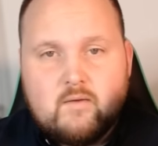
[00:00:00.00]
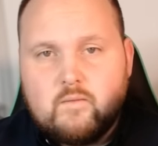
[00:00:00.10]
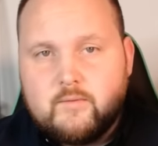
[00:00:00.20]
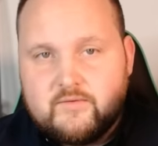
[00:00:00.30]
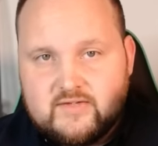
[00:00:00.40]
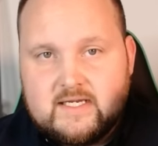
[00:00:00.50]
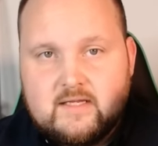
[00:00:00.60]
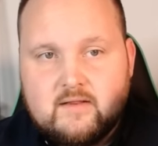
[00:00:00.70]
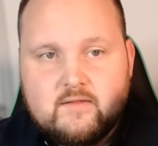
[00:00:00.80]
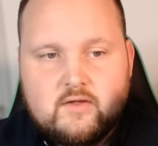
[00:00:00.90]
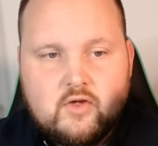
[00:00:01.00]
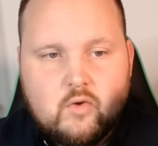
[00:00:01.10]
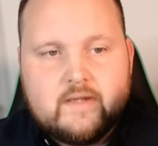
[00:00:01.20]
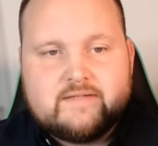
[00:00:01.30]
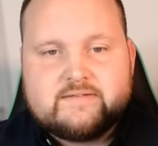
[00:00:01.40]
we would see the
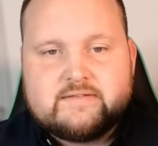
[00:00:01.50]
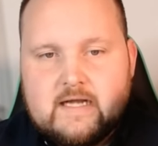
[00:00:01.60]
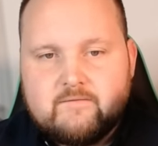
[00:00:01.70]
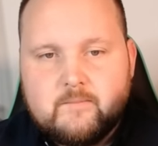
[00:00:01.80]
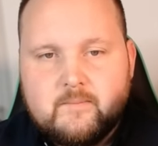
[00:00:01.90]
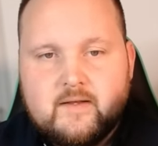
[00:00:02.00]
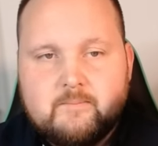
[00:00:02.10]
US government